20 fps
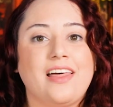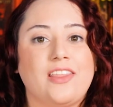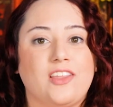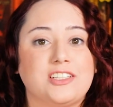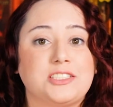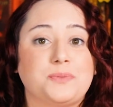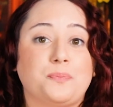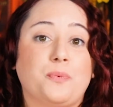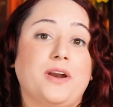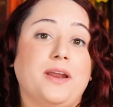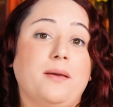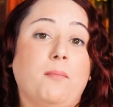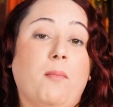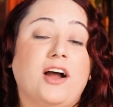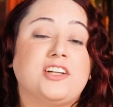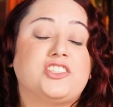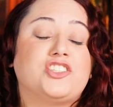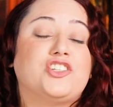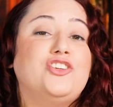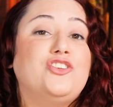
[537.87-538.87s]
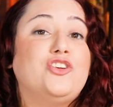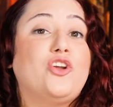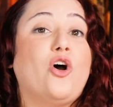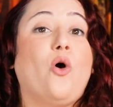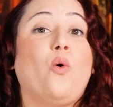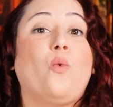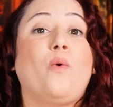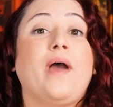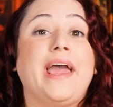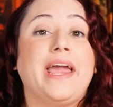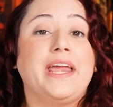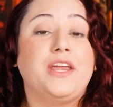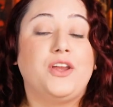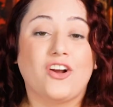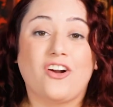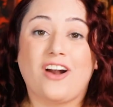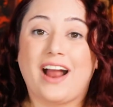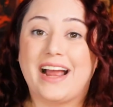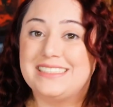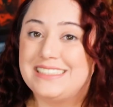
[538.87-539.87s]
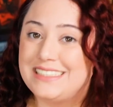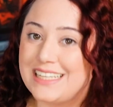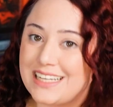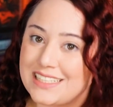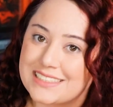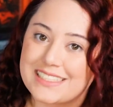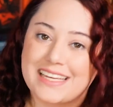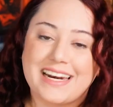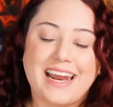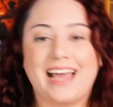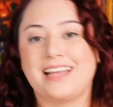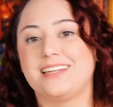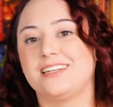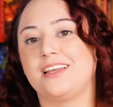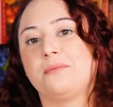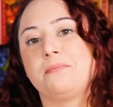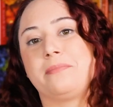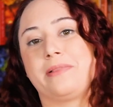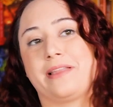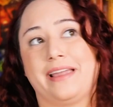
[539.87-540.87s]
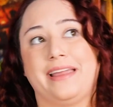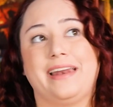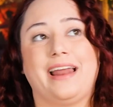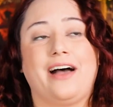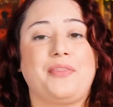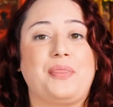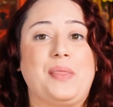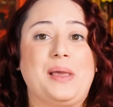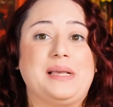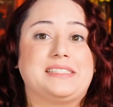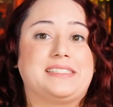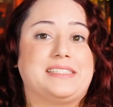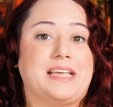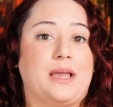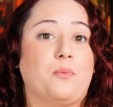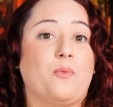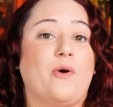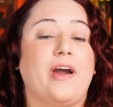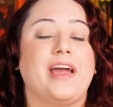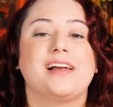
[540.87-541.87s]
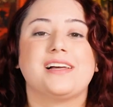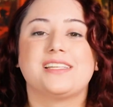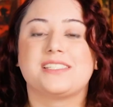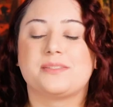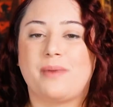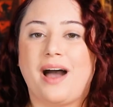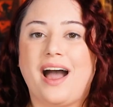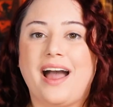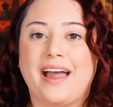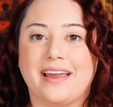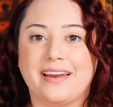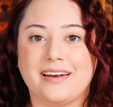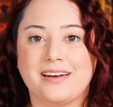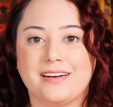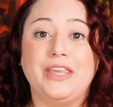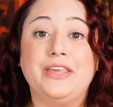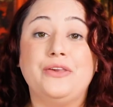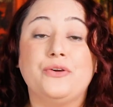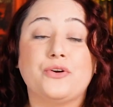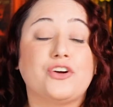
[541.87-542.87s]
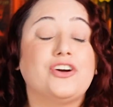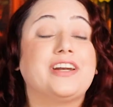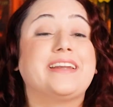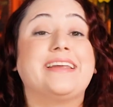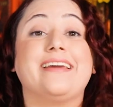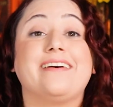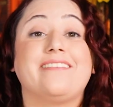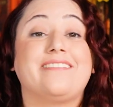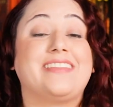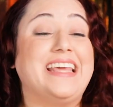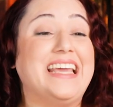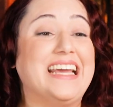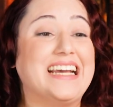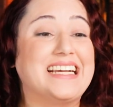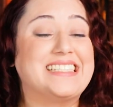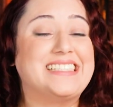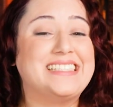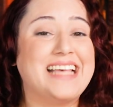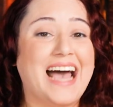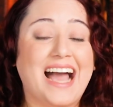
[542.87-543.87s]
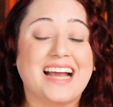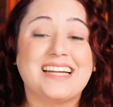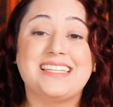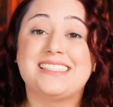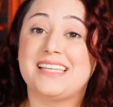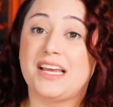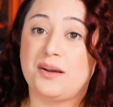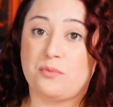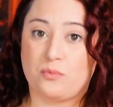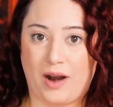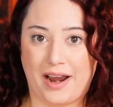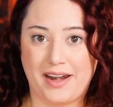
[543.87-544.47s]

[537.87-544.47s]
there's pretty much no way your idea is gonna end up playing out the same way as mine. You could give the exact same